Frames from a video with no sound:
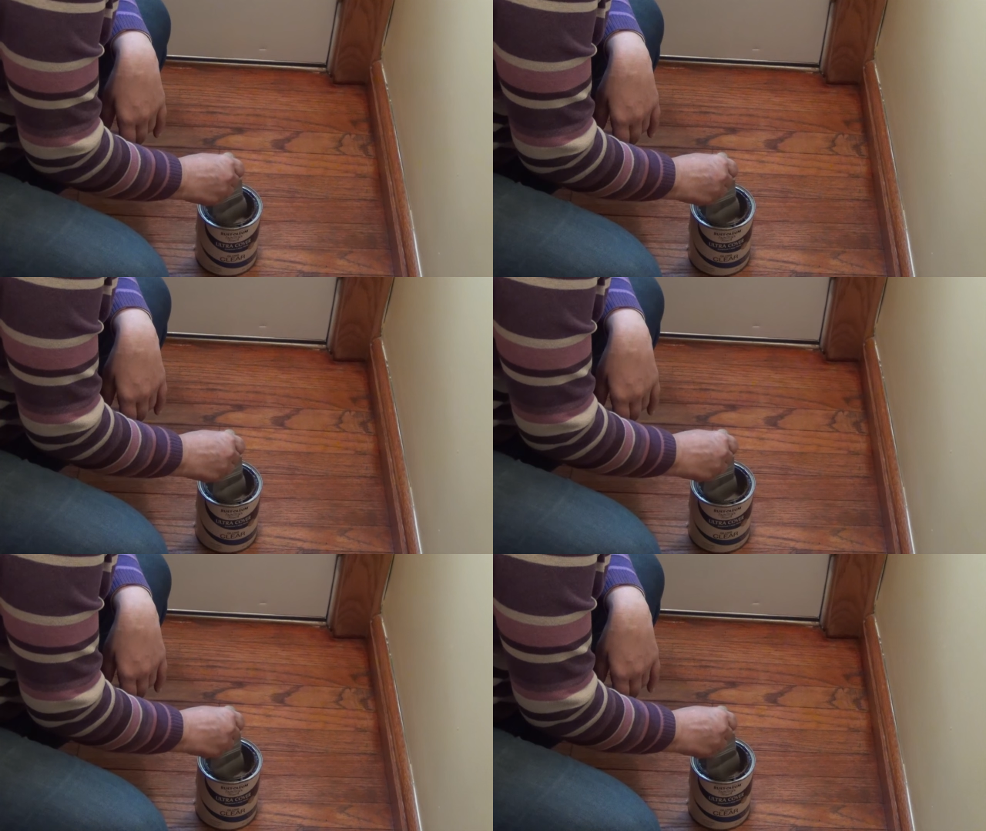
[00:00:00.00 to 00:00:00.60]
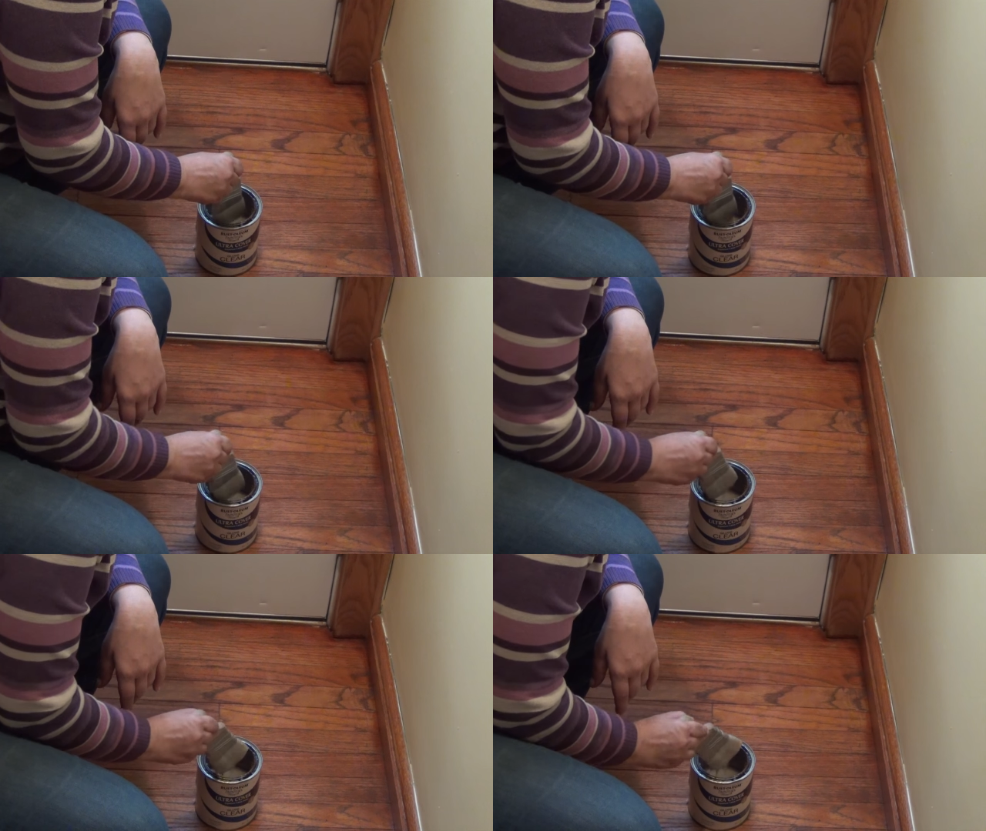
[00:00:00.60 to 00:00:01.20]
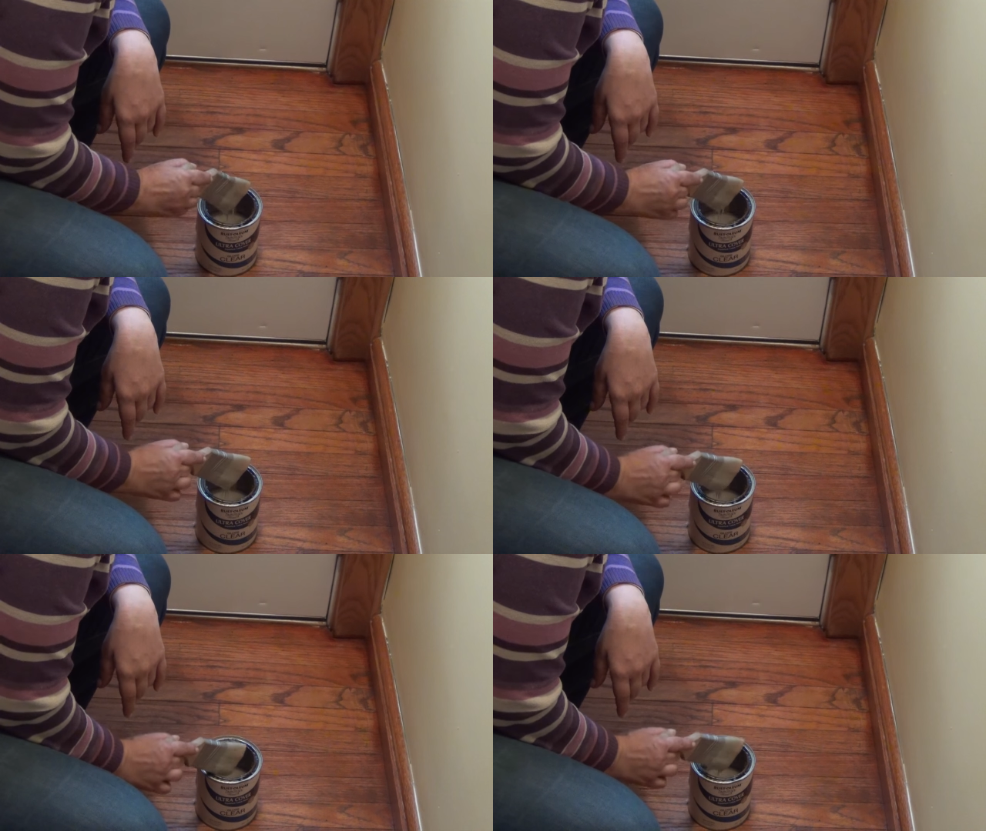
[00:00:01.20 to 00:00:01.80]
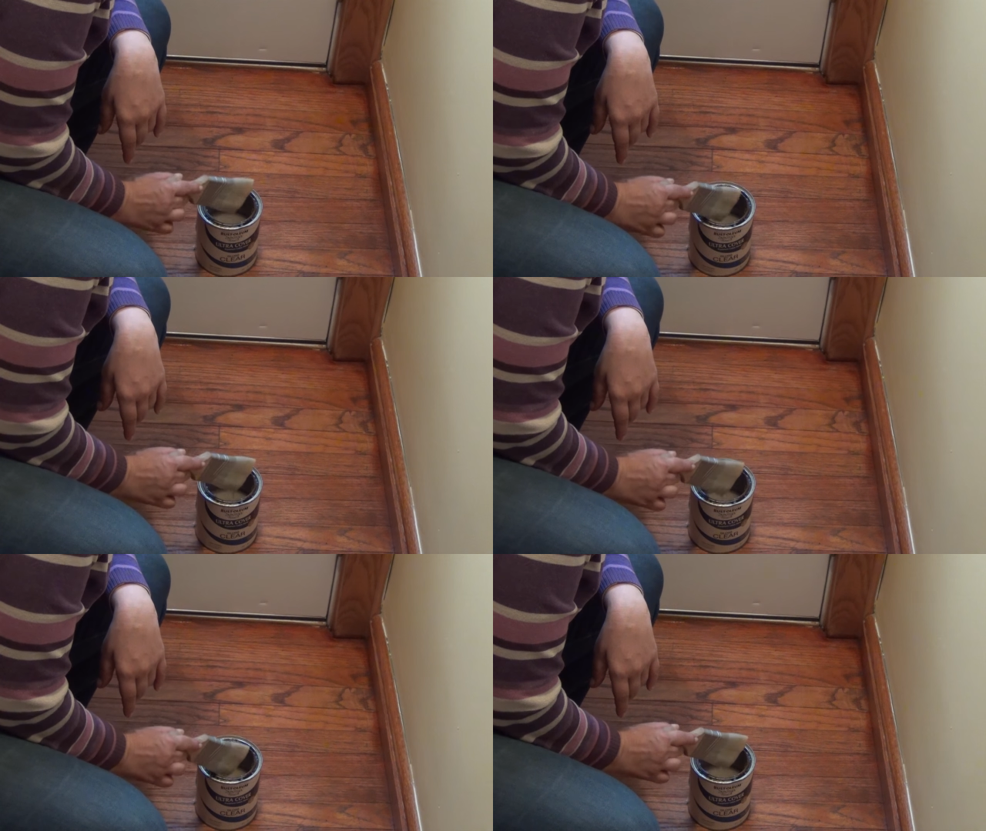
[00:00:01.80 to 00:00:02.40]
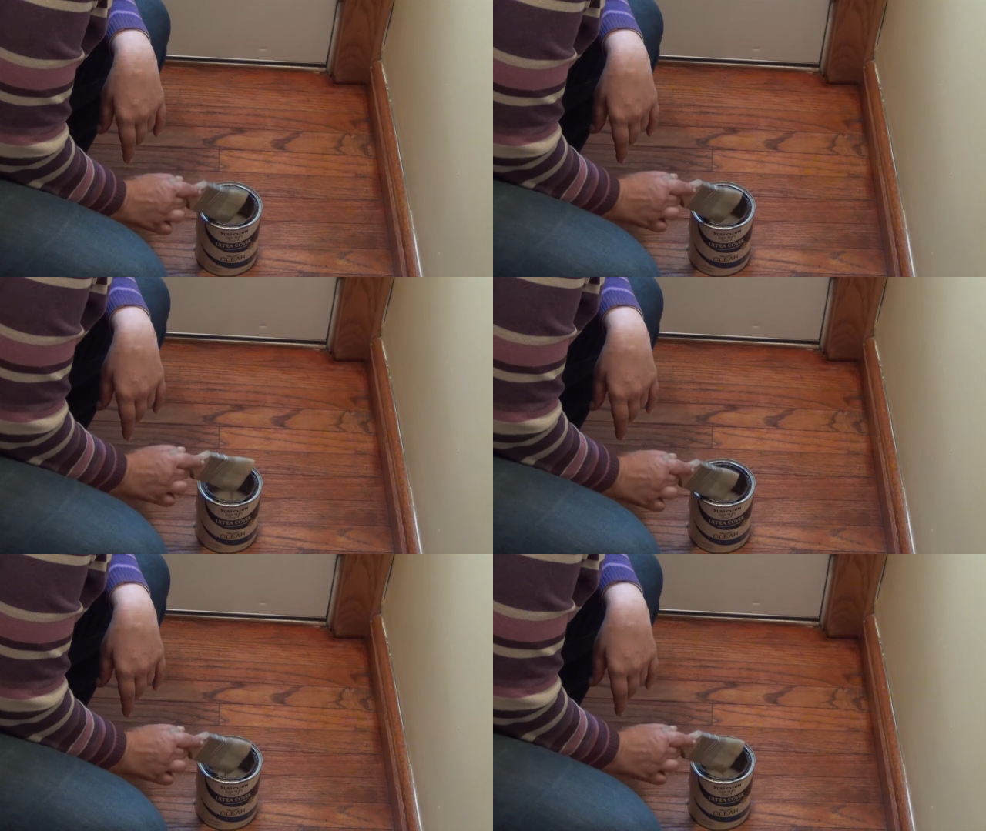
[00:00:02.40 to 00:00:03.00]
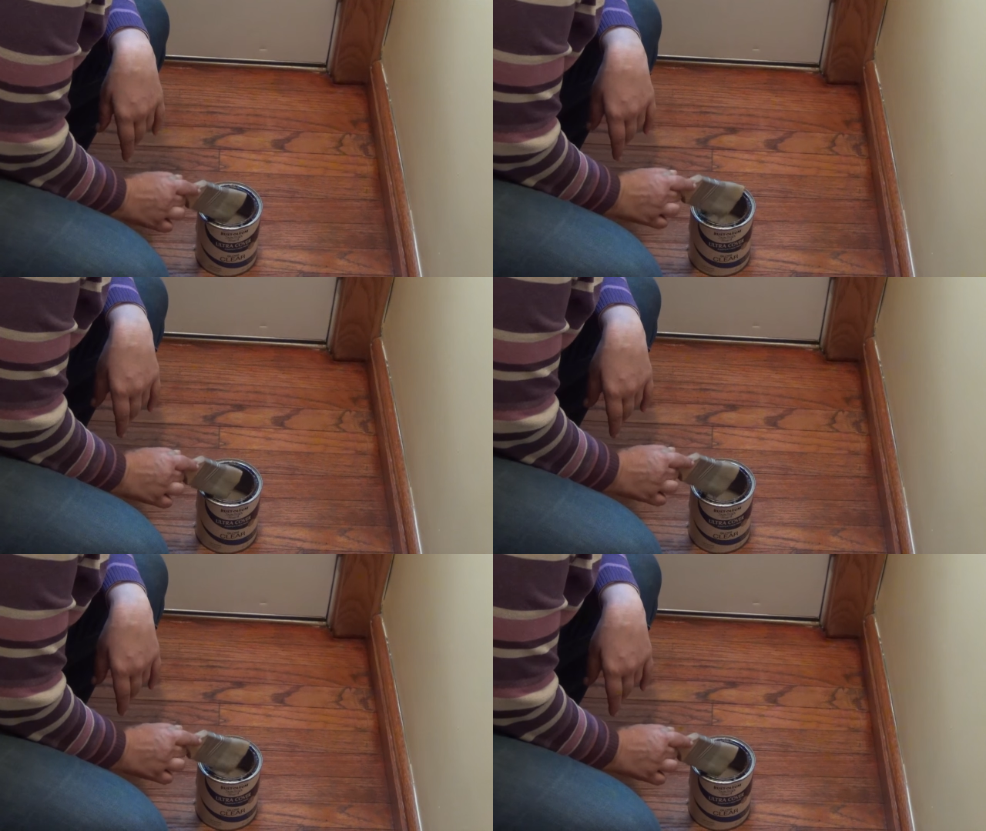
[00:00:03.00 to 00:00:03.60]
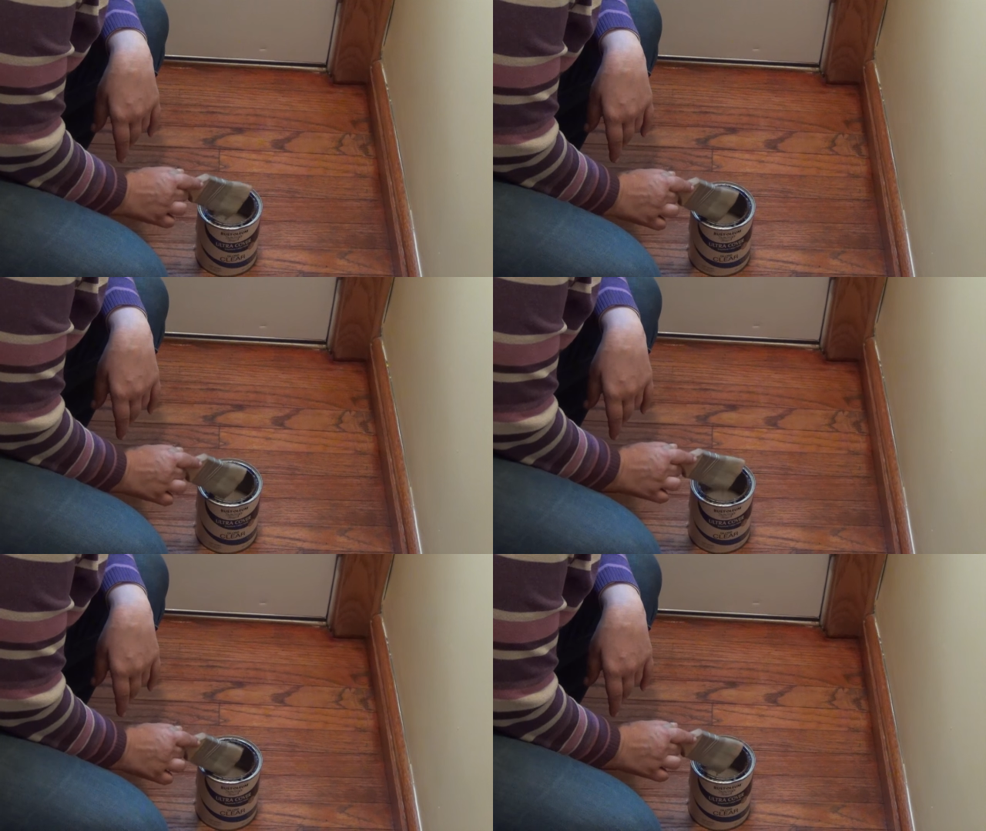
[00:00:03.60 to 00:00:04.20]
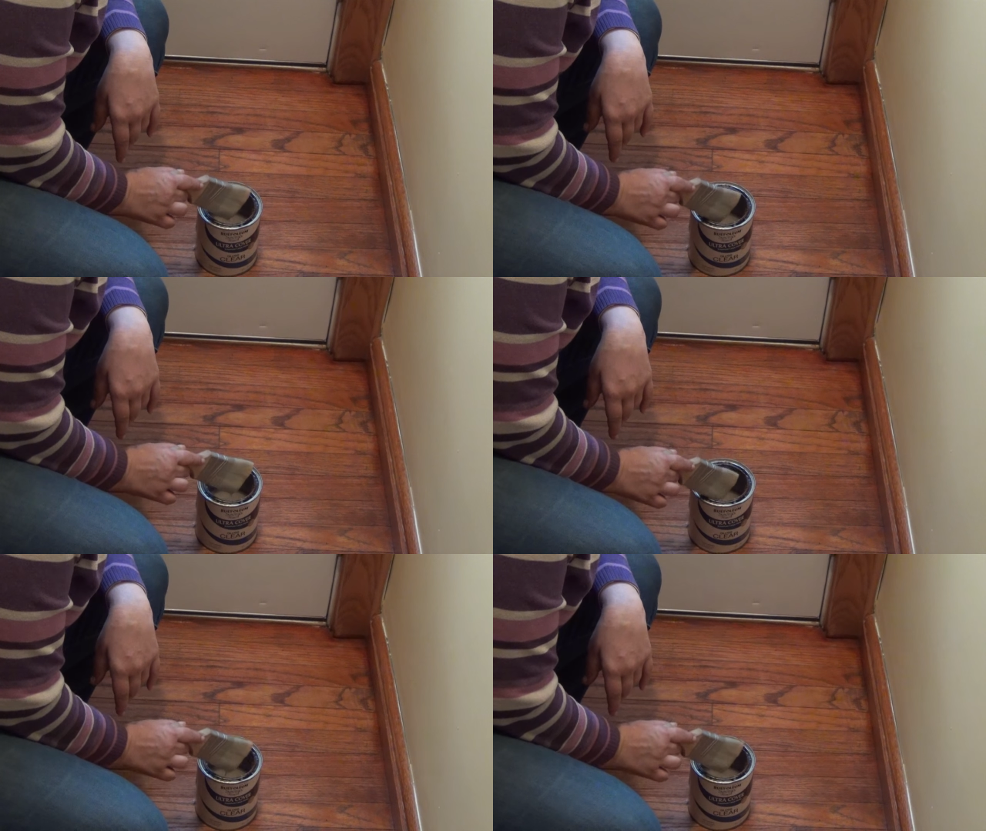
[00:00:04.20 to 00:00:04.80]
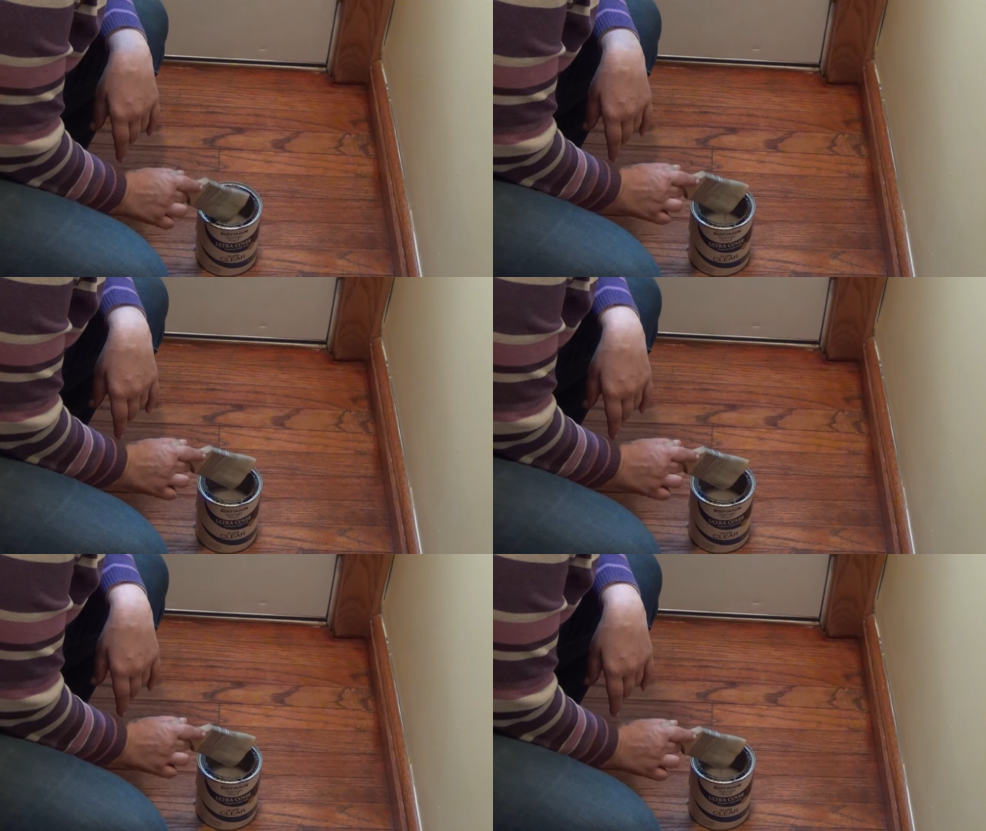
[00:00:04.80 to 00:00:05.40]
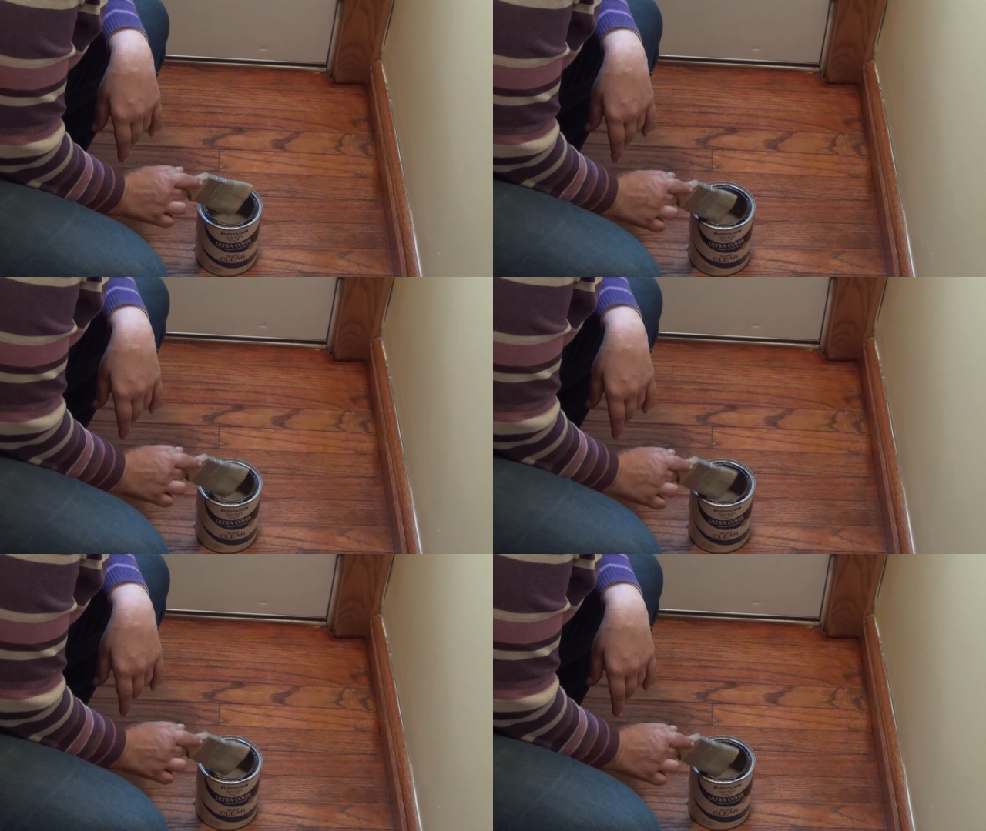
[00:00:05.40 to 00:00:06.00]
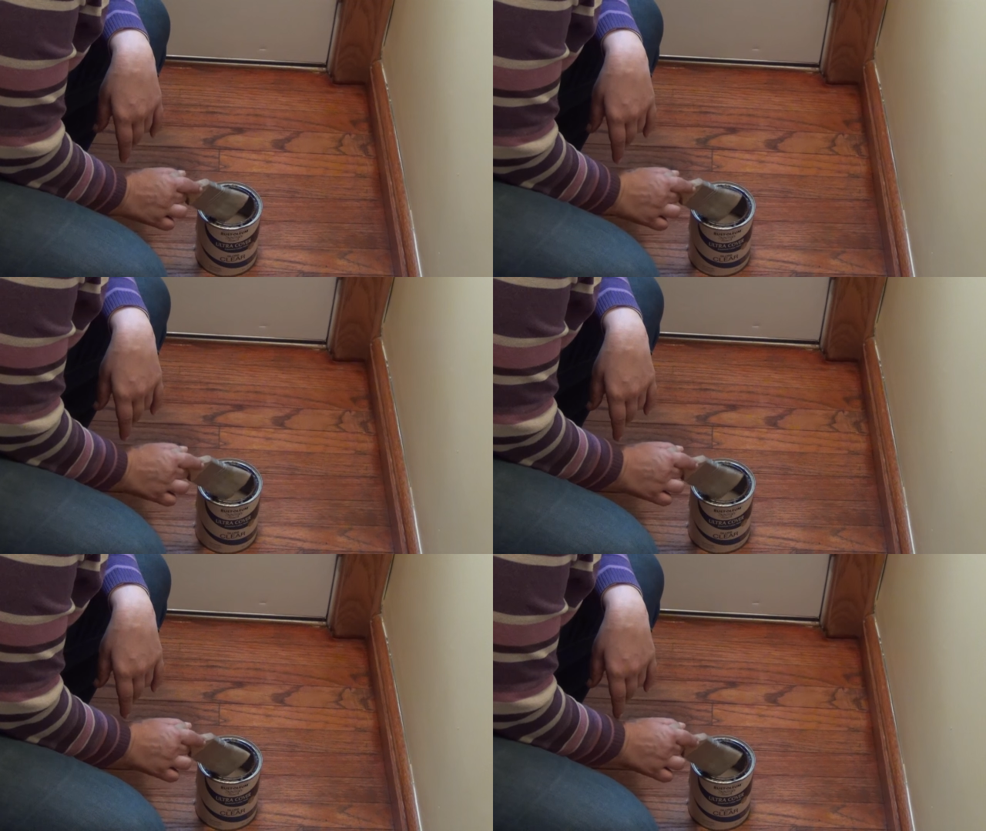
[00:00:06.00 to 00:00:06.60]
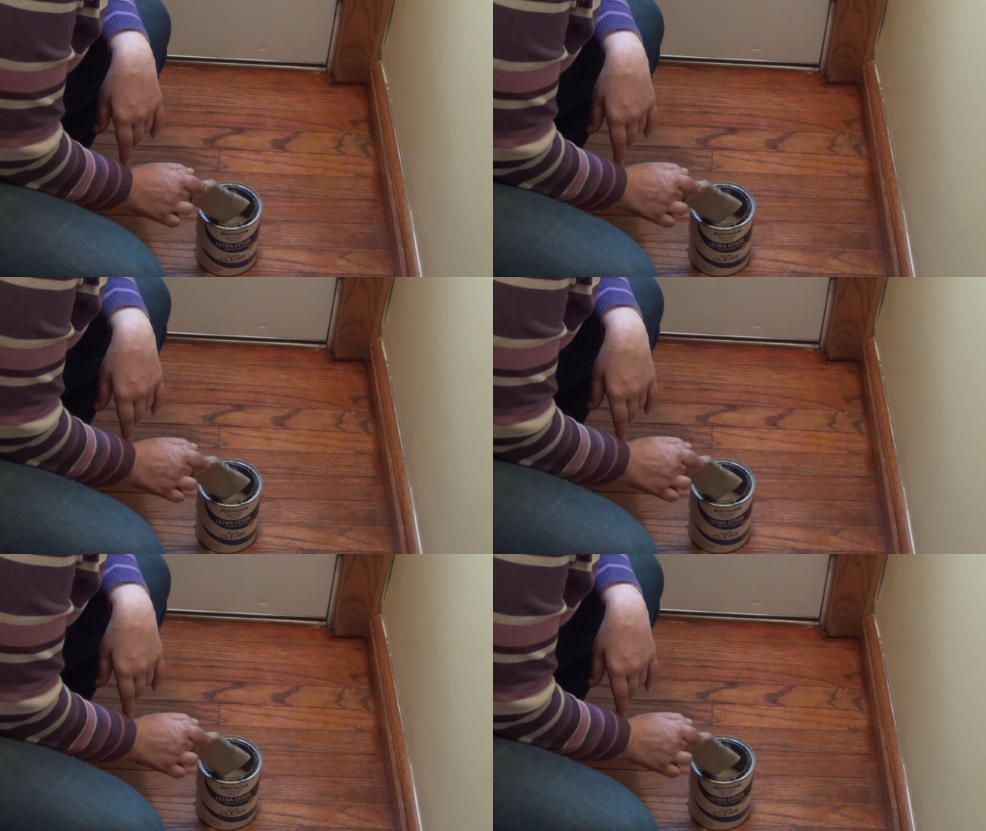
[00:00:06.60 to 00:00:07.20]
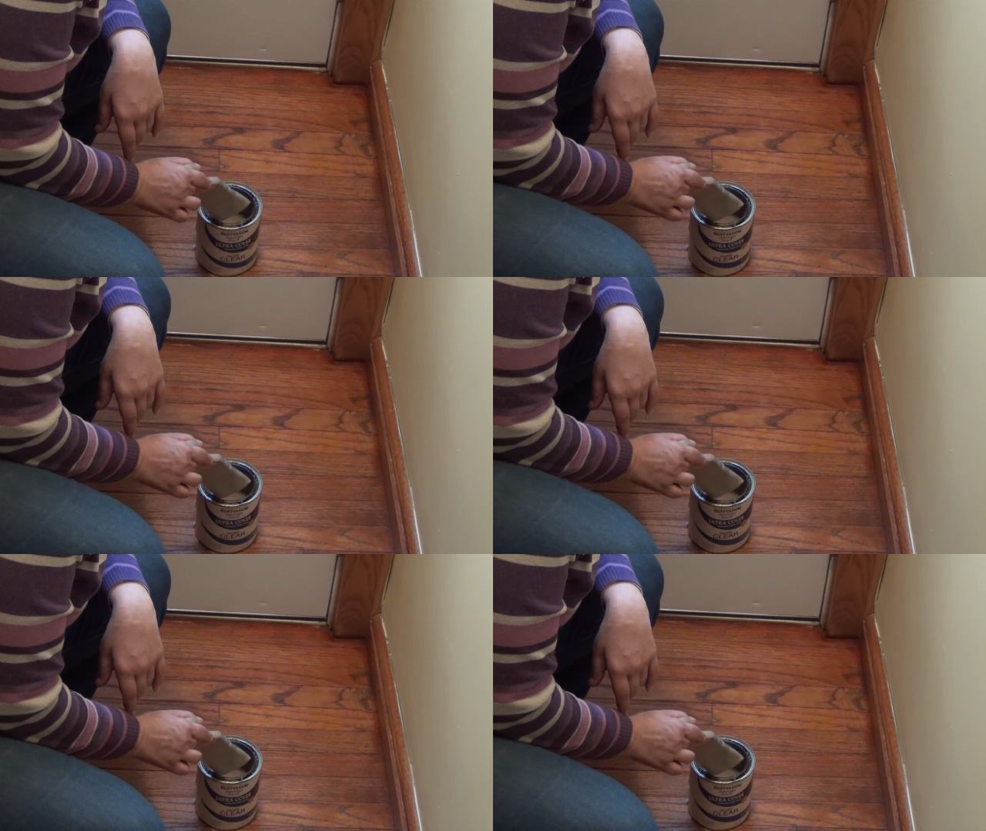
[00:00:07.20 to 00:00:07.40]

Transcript: Nobody's mouth can be seen.